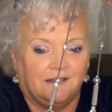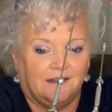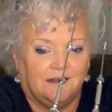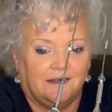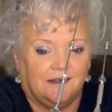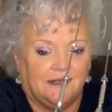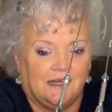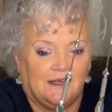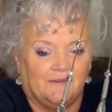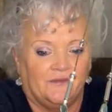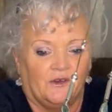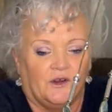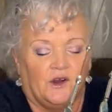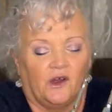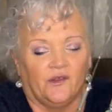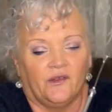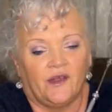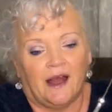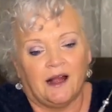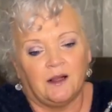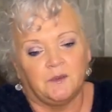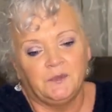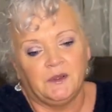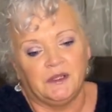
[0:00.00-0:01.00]
And I thought
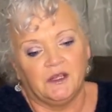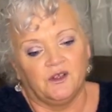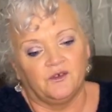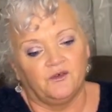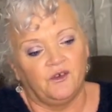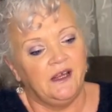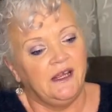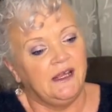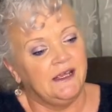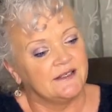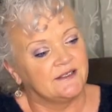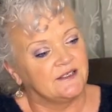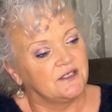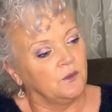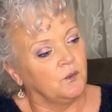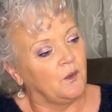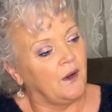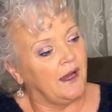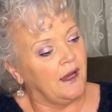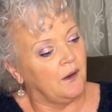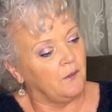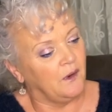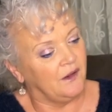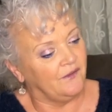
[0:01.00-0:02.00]
that'll be great to
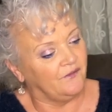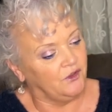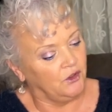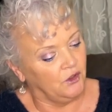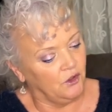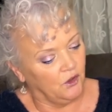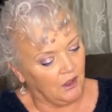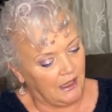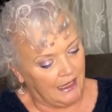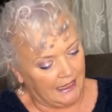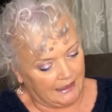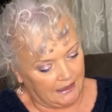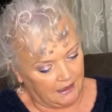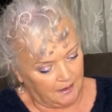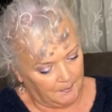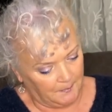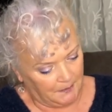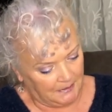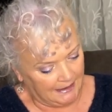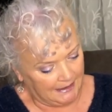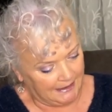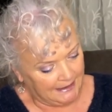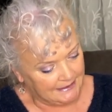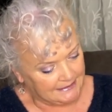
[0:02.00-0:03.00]
wear with, you know, like a
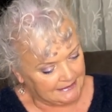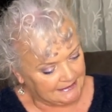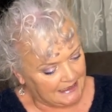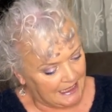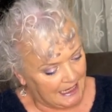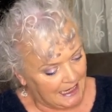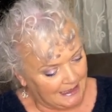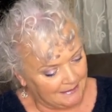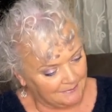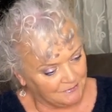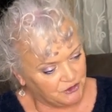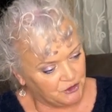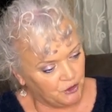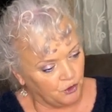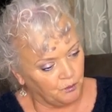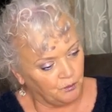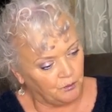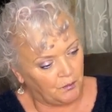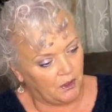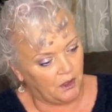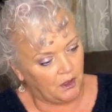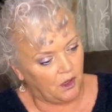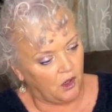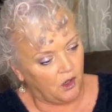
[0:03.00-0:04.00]
plain type
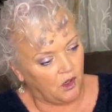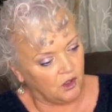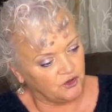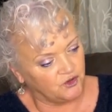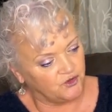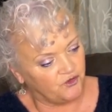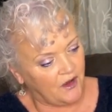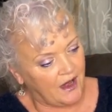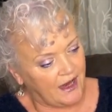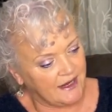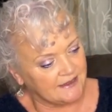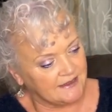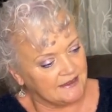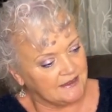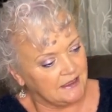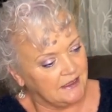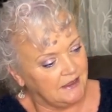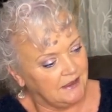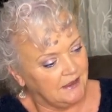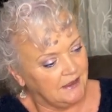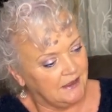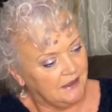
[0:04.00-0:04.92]
jumper or dress.